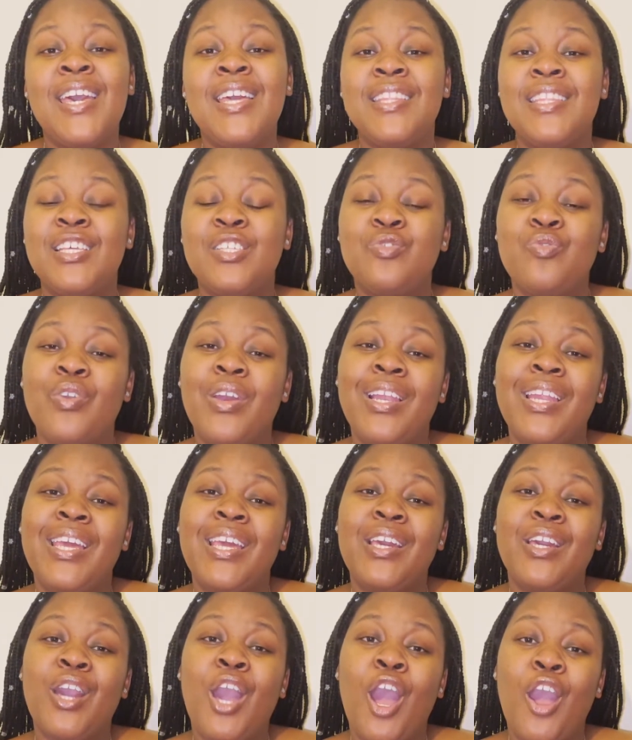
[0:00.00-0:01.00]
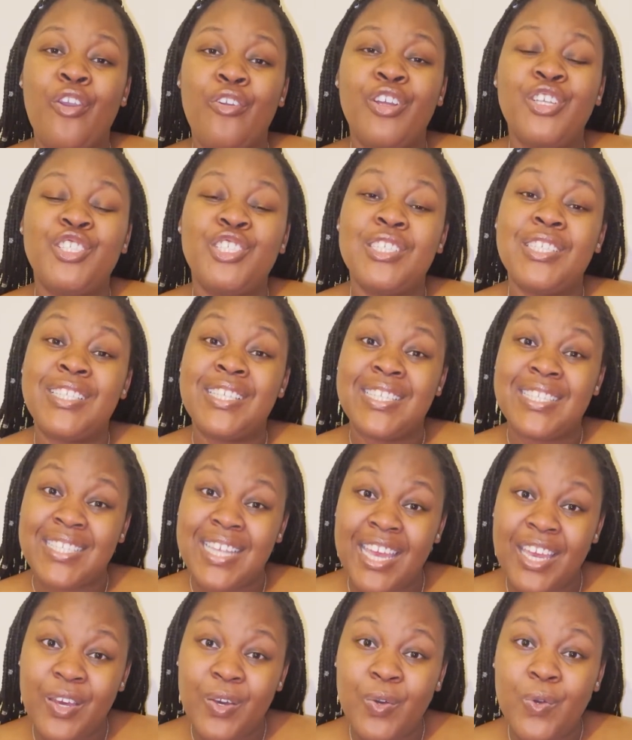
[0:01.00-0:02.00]
This really encourages
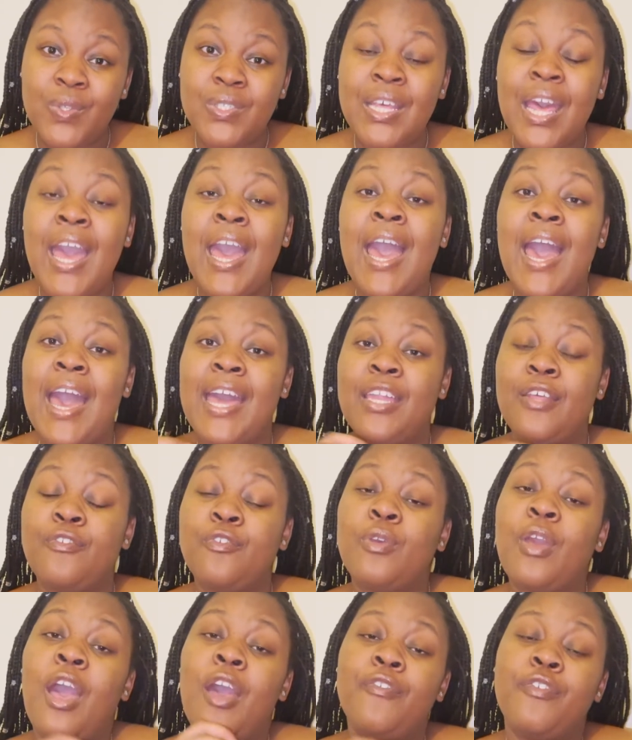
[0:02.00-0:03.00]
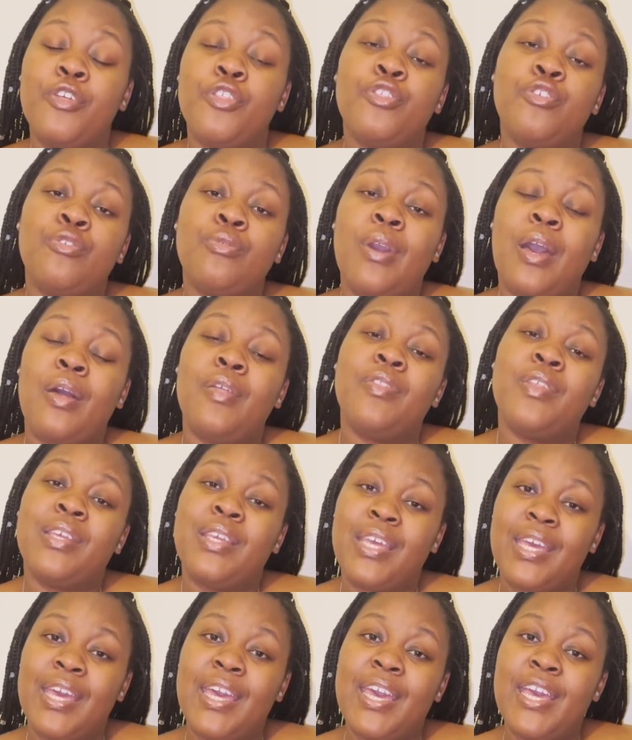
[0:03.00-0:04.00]
sales, and if you have it throughout the
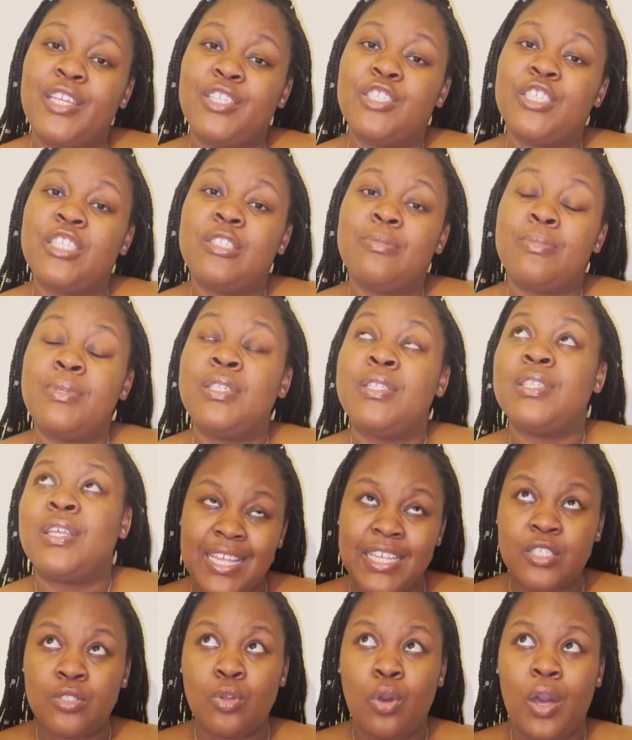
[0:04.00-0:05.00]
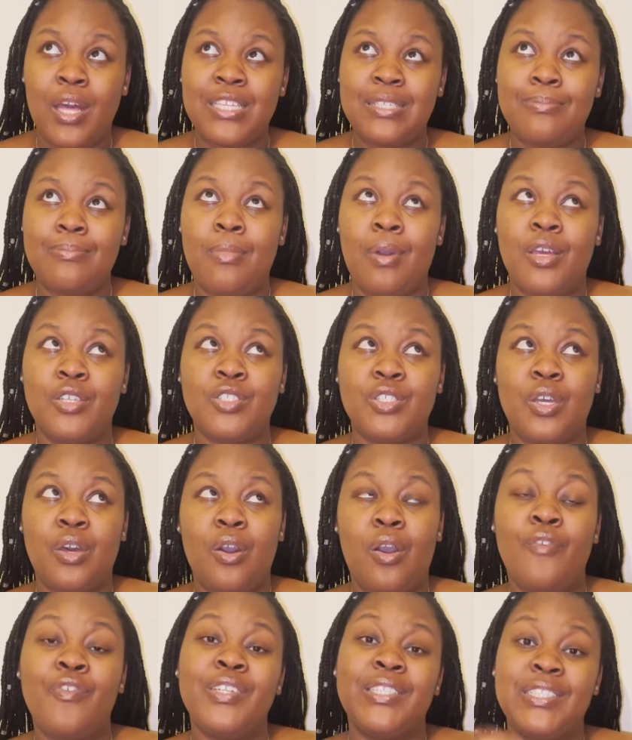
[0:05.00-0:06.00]
year, it just means there's not as much
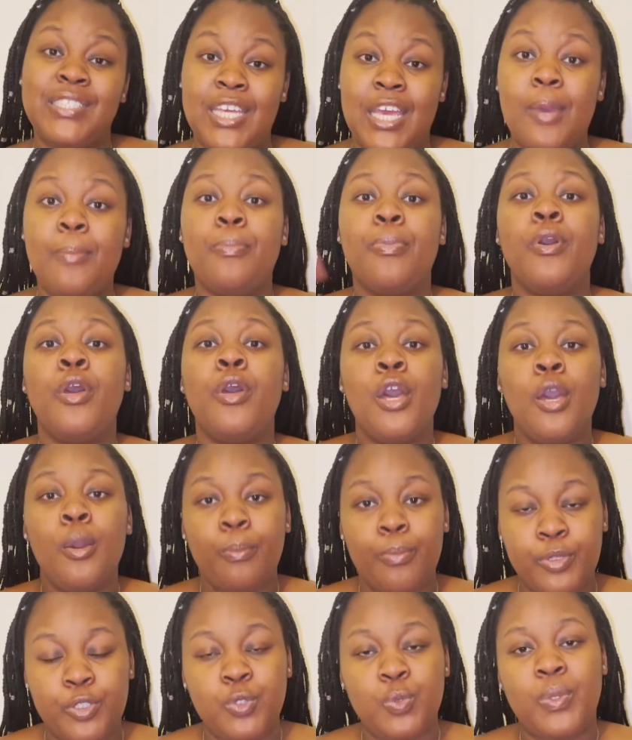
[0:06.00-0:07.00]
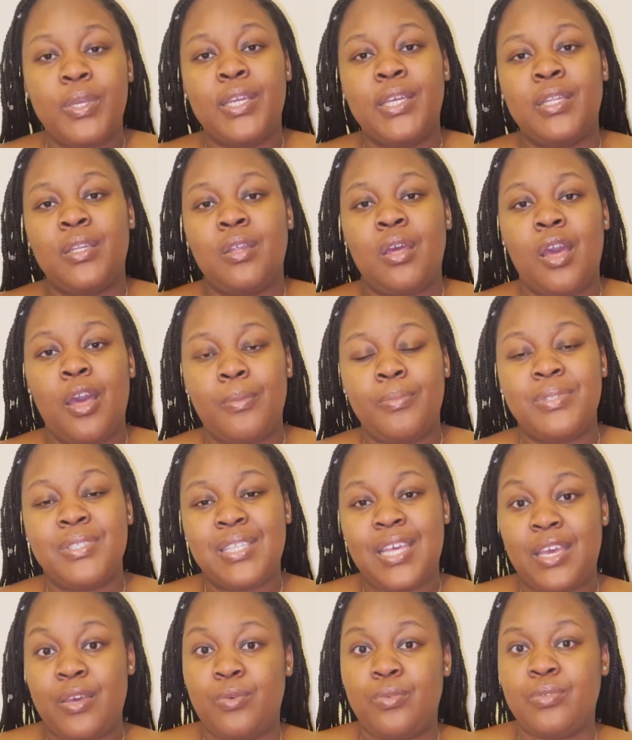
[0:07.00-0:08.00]
of a dip between
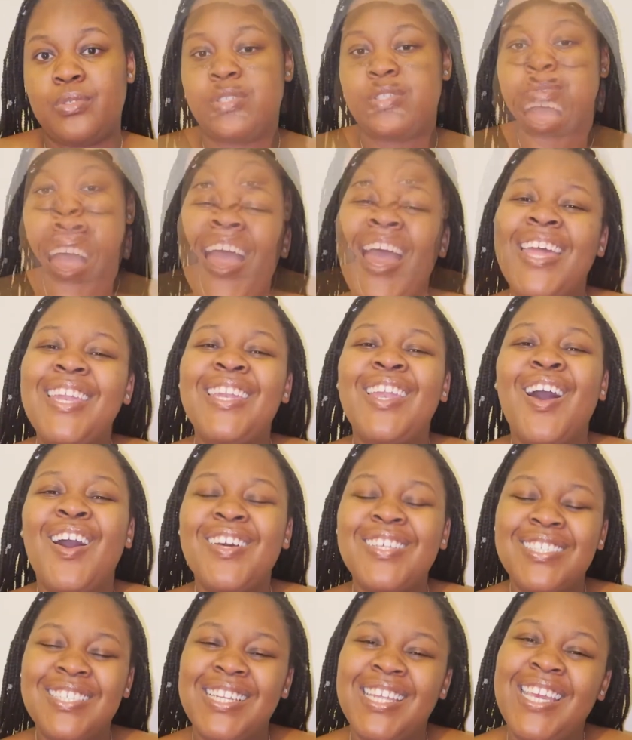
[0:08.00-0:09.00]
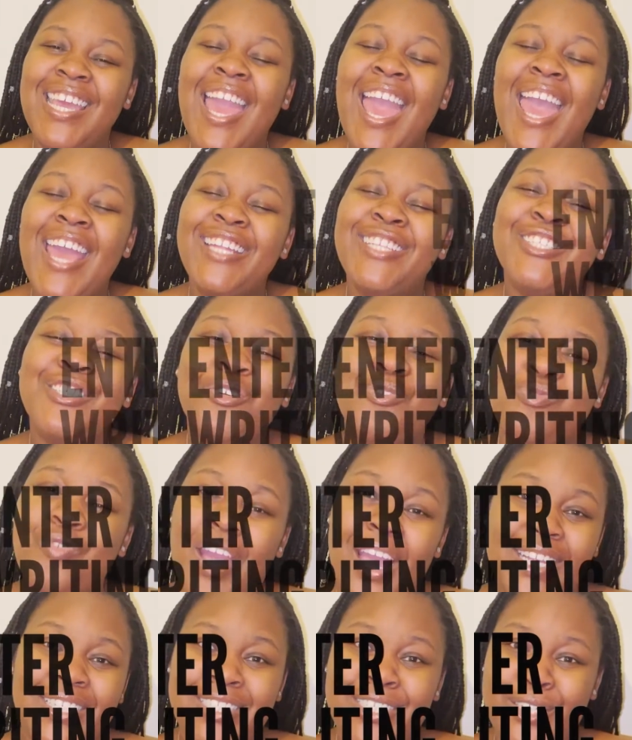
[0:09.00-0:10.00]
sales. And lastly, enter
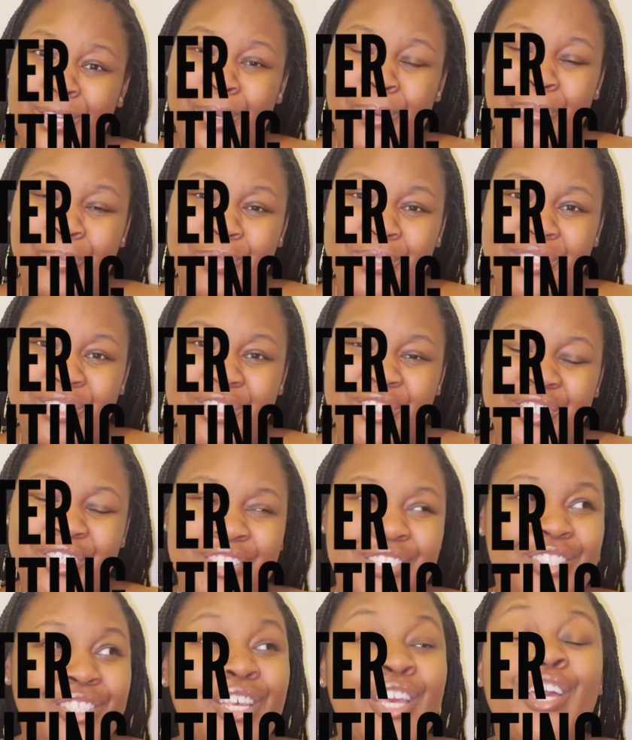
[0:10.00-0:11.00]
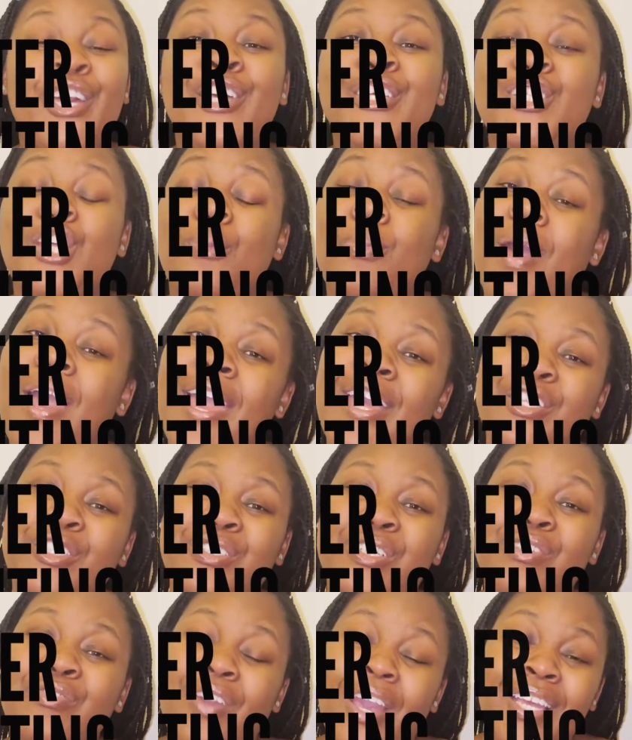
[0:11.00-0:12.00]
writing competitions. So by
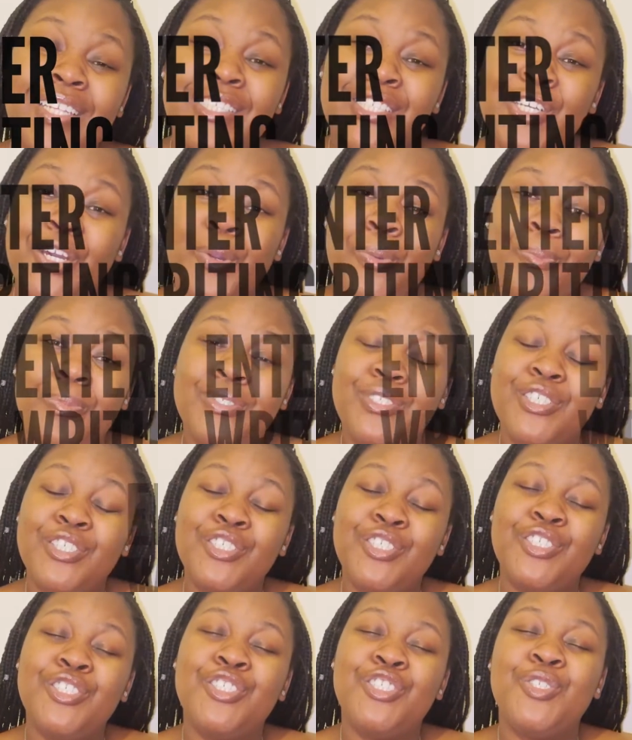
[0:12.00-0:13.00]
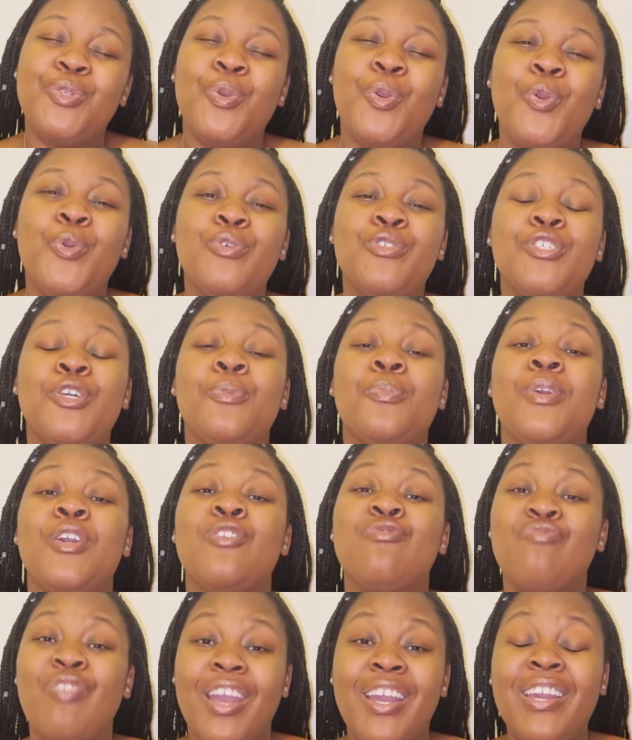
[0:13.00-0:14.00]
entering writing competitions, you are also
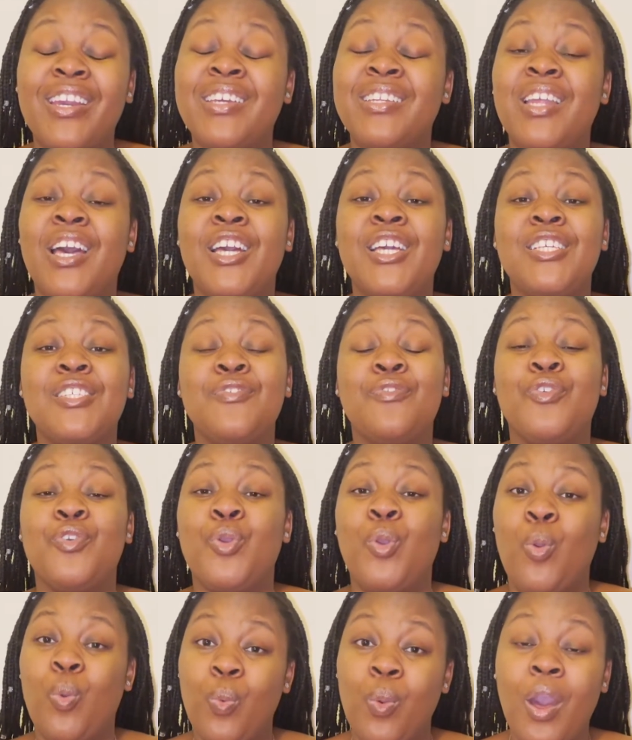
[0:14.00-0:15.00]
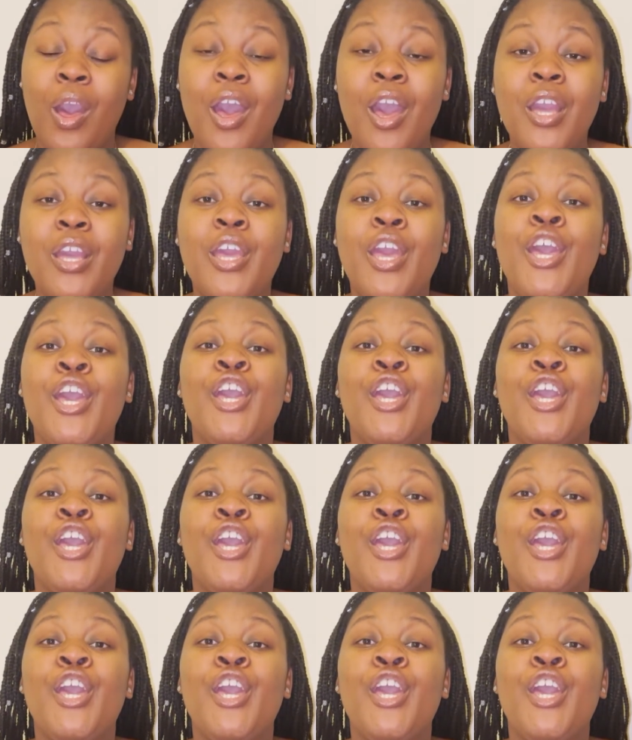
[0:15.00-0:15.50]
being recognized for your work.